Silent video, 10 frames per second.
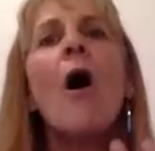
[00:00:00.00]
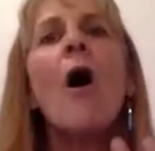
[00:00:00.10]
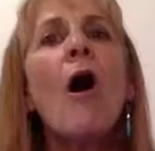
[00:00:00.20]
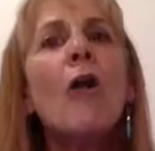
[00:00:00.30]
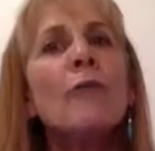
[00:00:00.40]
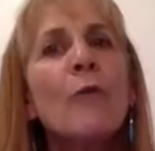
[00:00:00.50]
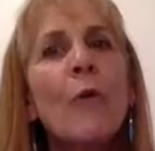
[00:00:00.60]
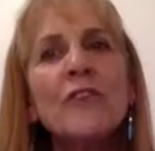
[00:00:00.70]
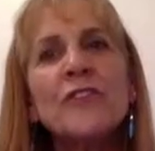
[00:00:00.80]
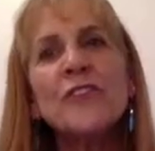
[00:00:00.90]
All
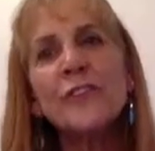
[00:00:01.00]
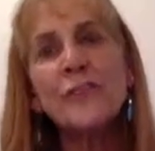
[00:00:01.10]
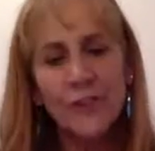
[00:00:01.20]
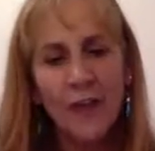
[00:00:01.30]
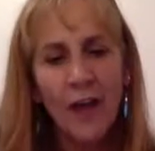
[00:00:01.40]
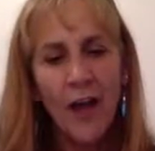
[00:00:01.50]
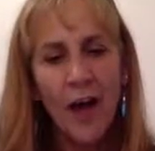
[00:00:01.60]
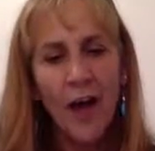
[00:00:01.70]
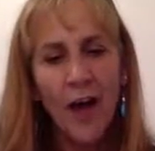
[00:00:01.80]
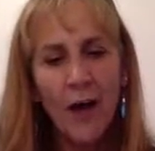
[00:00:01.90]
voices,
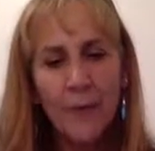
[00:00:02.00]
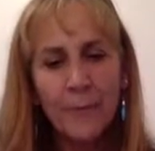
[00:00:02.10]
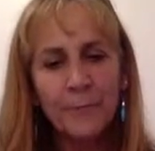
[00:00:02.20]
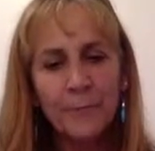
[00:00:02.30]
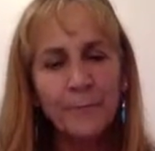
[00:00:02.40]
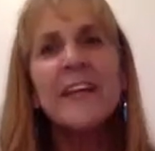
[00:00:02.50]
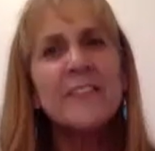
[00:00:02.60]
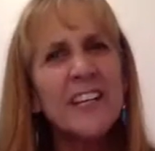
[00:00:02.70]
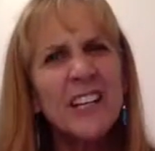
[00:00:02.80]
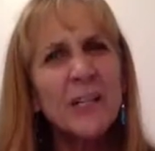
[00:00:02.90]
in
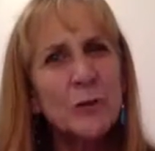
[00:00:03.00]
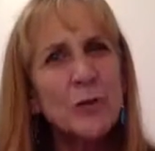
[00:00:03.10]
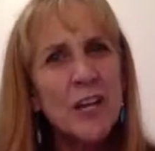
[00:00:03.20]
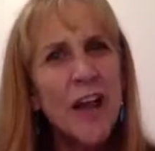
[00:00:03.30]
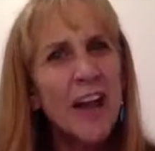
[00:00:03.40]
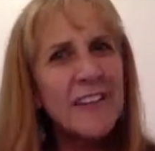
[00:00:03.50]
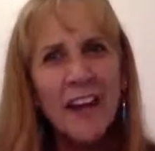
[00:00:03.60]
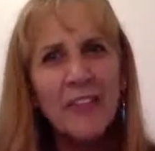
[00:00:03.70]
the inclusion idea,